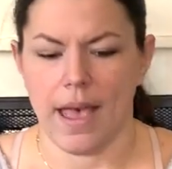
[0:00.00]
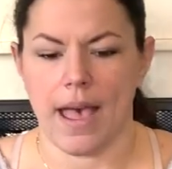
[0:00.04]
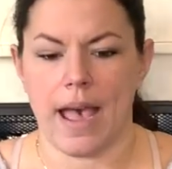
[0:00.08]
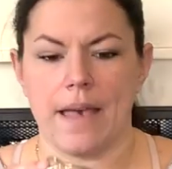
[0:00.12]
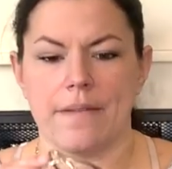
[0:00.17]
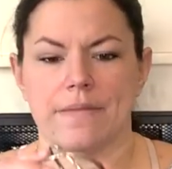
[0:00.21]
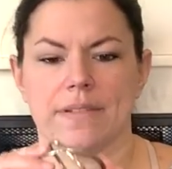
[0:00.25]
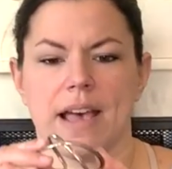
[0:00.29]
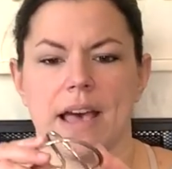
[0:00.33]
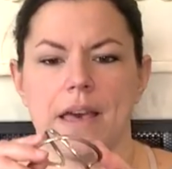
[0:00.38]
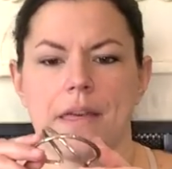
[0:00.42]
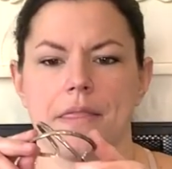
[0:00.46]

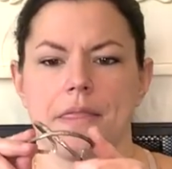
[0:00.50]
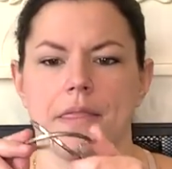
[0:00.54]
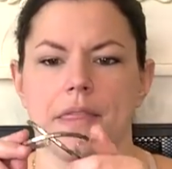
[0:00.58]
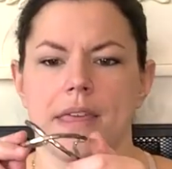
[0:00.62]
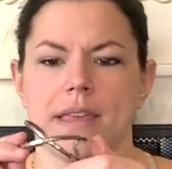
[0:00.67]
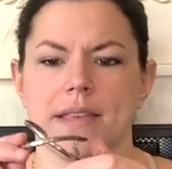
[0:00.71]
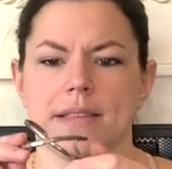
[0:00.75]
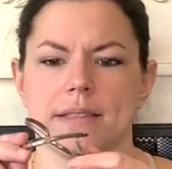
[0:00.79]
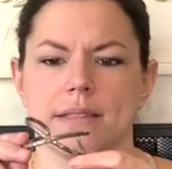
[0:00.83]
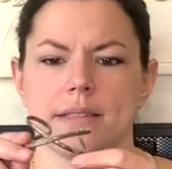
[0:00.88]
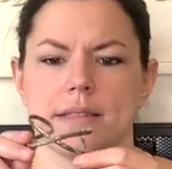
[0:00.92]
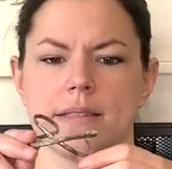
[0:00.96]
I've got
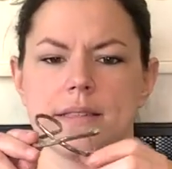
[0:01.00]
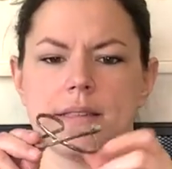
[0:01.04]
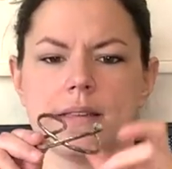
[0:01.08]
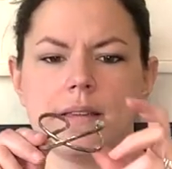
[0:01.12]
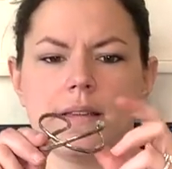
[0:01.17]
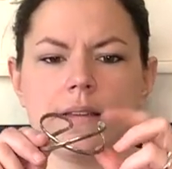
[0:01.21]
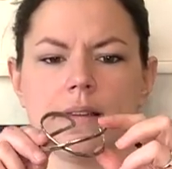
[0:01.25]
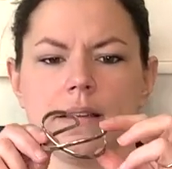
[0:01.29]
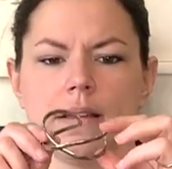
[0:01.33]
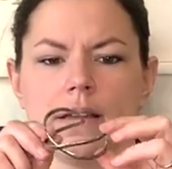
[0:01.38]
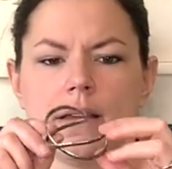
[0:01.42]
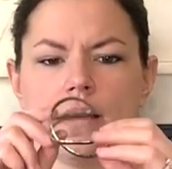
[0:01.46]
this
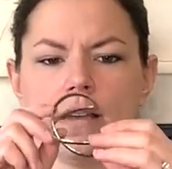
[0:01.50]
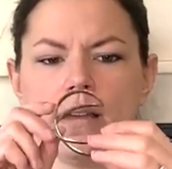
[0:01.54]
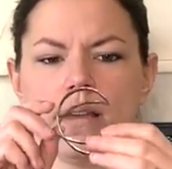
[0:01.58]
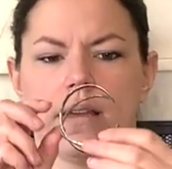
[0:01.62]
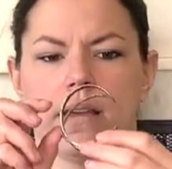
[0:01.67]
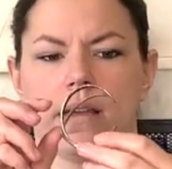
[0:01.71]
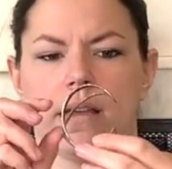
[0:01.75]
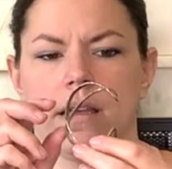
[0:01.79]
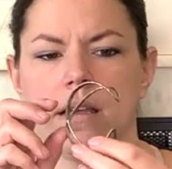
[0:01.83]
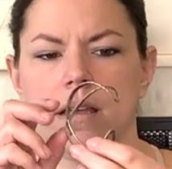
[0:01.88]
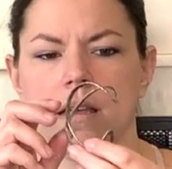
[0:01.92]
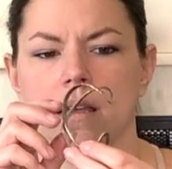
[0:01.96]

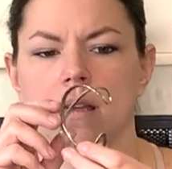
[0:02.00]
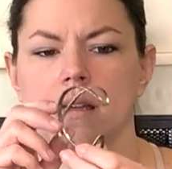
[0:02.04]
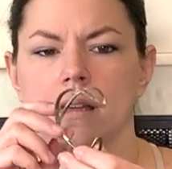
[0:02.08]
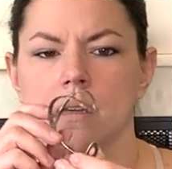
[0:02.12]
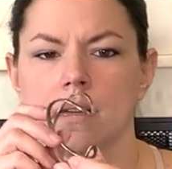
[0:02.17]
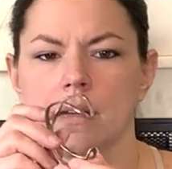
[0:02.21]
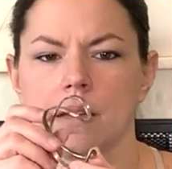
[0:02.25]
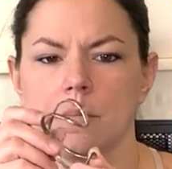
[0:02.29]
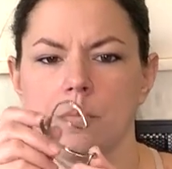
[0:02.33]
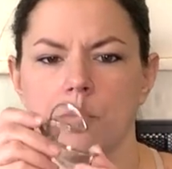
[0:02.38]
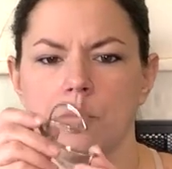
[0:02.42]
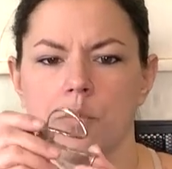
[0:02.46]

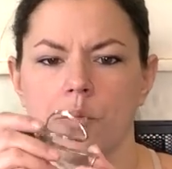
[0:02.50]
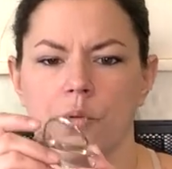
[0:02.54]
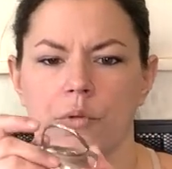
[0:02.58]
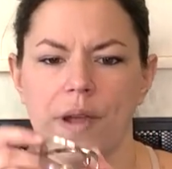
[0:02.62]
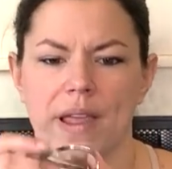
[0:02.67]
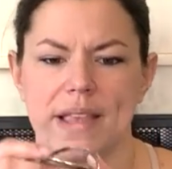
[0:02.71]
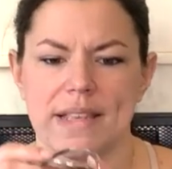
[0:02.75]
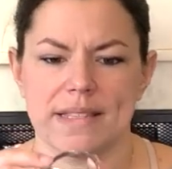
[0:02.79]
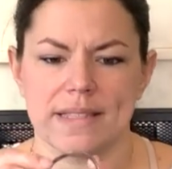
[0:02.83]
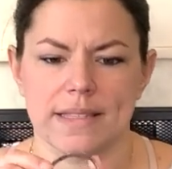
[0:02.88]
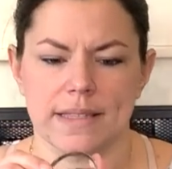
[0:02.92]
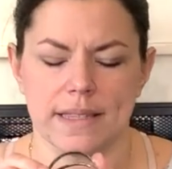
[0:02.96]

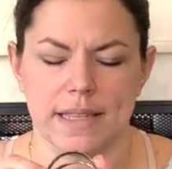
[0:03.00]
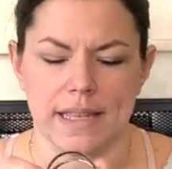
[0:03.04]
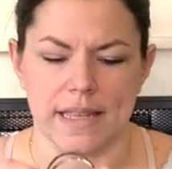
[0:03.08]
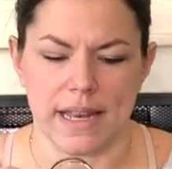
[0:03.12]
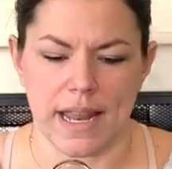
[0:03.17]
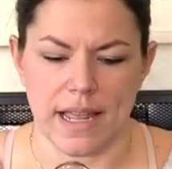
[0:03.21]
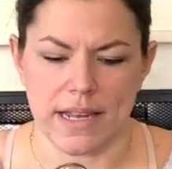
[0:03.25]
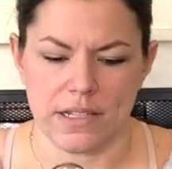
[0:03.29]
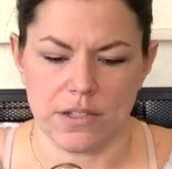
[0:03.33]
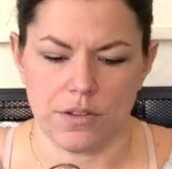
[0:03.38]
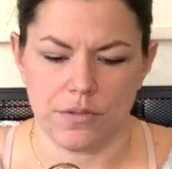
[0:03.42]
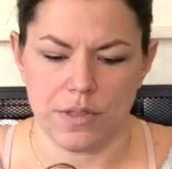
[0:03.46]
bracelet.
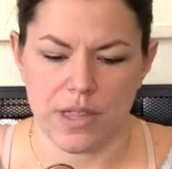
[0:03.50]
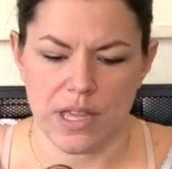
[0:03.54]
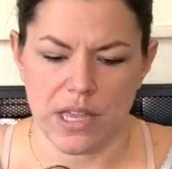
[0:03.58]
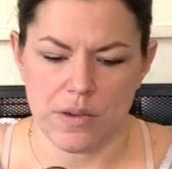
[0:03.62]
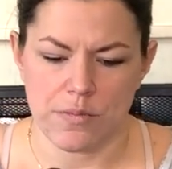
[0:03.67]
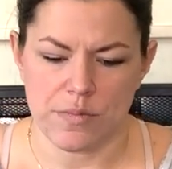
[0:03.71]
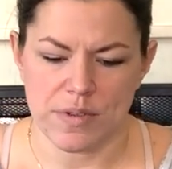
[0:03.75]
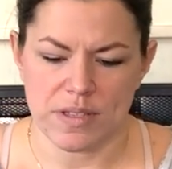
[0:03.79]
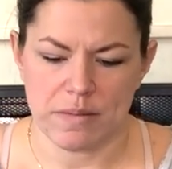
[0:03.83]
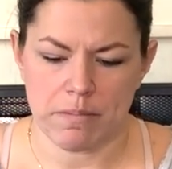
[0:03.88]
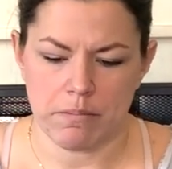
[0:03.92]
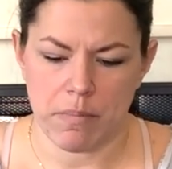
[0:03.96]
I don't think it
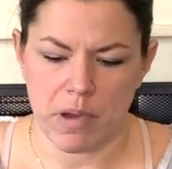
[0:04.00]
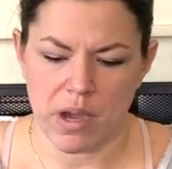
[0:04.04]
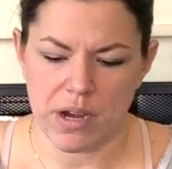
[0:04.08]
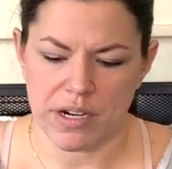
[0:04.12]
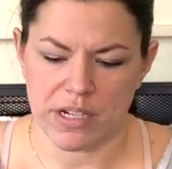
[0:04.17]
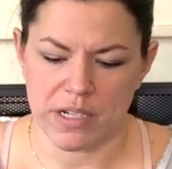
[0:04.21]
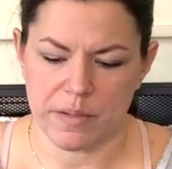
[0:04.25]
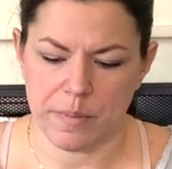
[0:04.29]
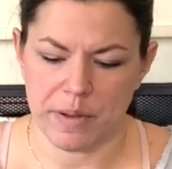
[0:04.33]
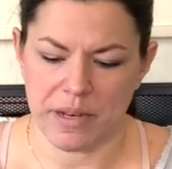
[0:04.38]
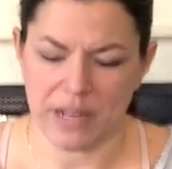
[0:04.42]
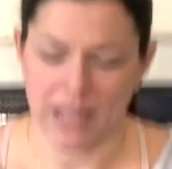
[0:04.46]
was
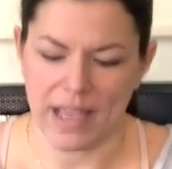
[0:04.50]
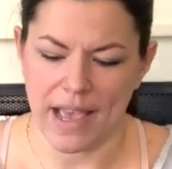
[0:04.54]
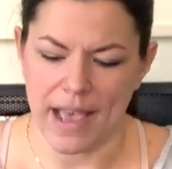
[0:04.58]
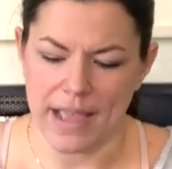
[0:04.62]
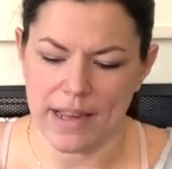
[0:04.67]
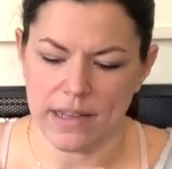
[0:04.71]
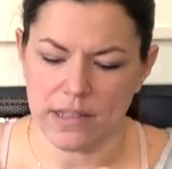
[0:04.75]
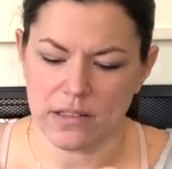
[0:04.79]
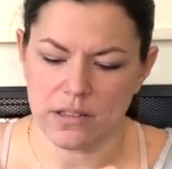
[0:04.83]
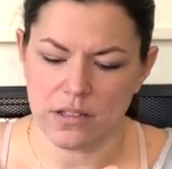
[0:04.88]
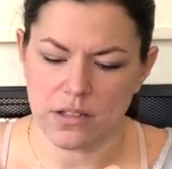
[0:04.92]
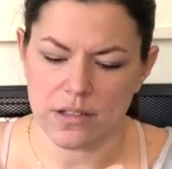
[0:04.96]
marked, but it
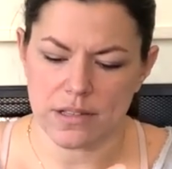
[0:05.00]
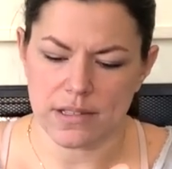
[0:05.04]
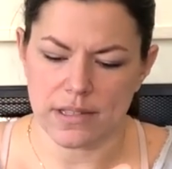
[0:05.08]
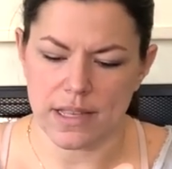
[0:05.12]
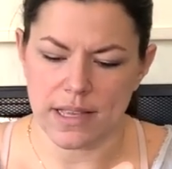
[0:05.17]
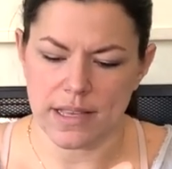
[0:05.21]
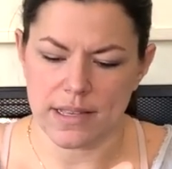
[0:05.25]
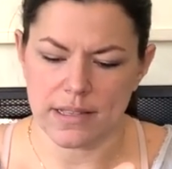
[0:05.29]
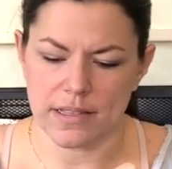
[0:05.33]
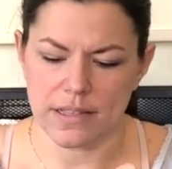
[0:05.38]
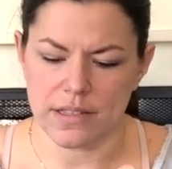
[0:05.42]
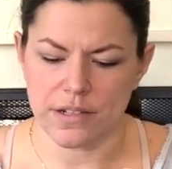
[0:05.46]
kind of looks
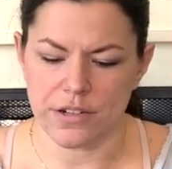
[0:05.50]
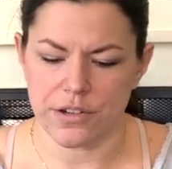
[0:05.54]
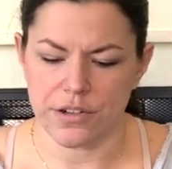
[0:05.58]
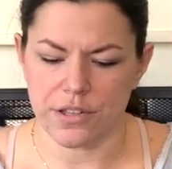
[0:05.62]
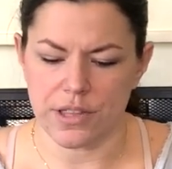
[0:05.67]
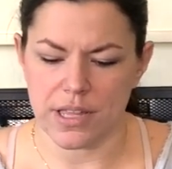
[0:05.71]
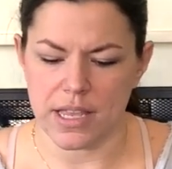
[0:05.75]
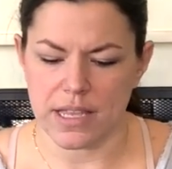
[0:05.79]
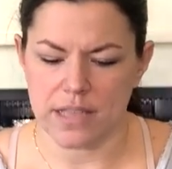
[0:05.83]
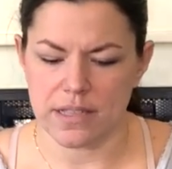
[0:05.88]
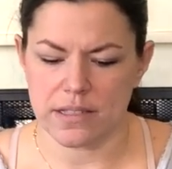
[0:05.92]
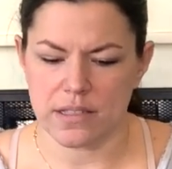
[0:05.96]
like
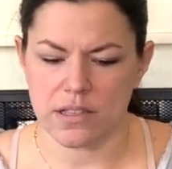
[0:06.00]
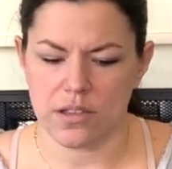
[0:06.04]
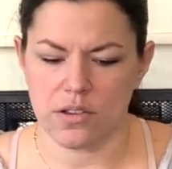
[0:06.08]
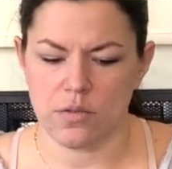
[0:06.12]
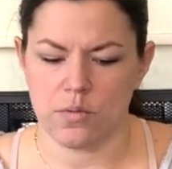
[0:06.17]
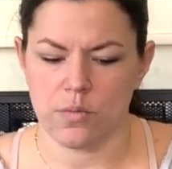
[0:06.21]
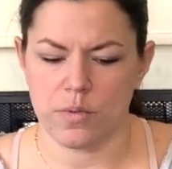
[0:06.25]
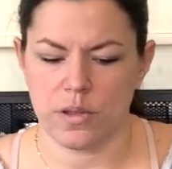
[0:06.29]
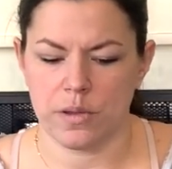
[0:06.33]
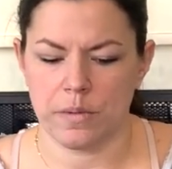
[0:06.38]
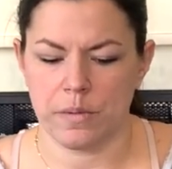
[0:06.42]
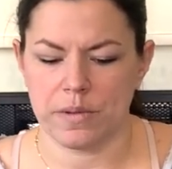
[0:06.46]
sterling, so
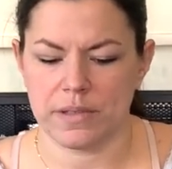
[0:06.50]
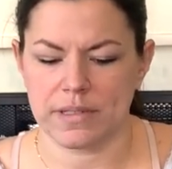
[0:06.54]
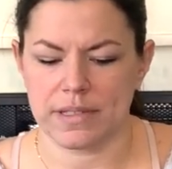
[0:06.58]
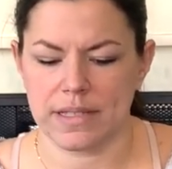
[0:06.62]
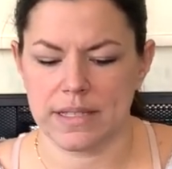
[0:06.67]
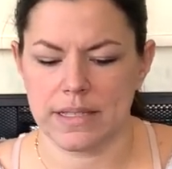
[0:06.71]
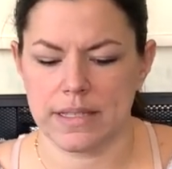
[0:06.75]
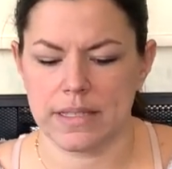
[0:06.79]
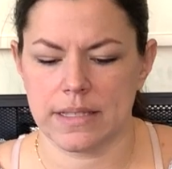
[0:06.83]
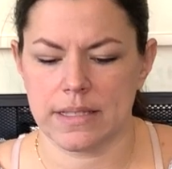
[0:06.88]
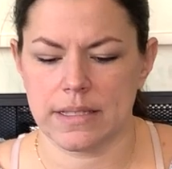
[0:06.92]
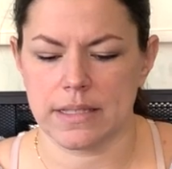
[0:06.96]
we will
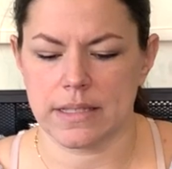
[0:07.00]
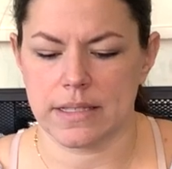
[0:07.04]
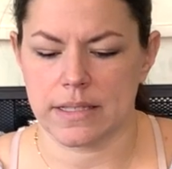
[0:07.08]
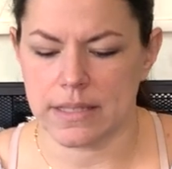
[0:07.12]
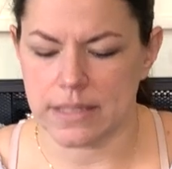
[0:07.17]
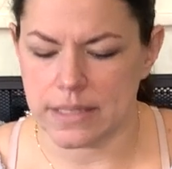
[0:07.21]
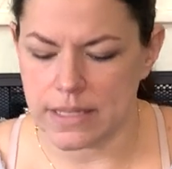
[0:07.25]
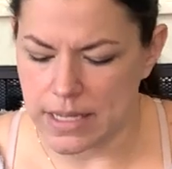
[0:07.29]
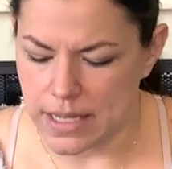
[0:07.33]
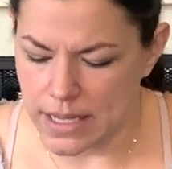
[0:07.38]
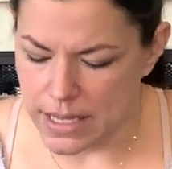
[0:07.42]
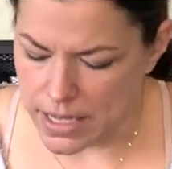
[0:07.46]

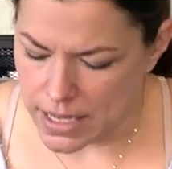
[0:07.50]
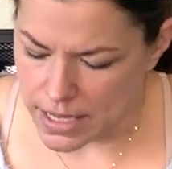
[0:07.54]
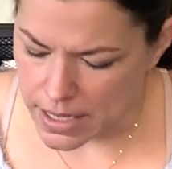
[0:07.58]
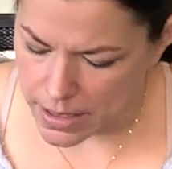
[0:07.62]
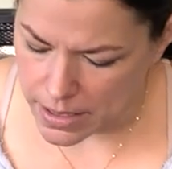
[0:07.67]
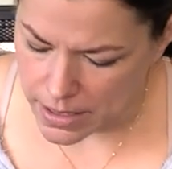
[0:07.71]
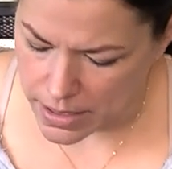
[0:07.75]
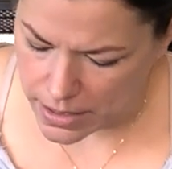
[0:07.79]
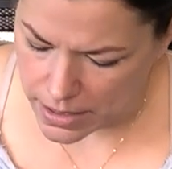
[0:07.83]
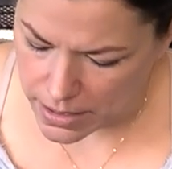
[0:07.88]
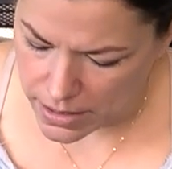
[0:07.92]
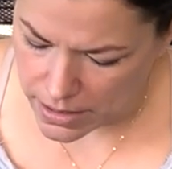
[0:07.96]

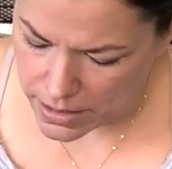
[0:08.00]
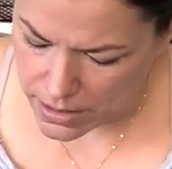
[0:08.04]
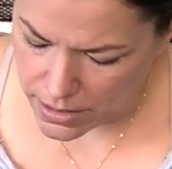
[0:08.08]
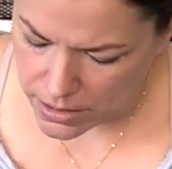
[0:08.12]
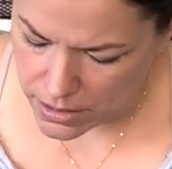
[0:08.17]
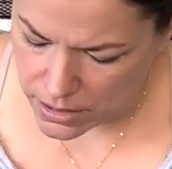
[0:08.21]
see.